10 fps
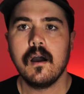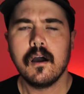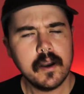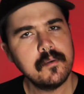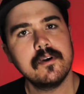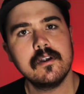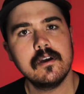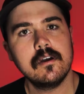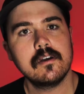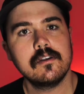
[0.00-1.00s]
Alright, we got
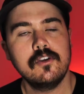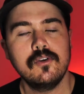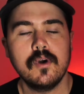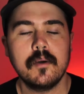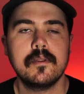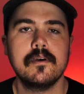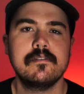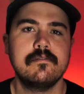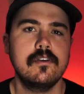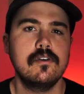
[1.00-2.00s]
a new
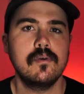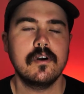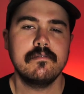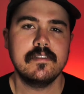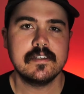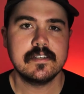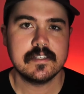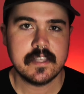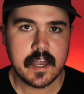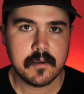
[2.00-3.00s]
up-close view of the
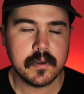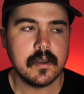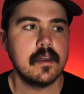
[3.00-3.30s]
snap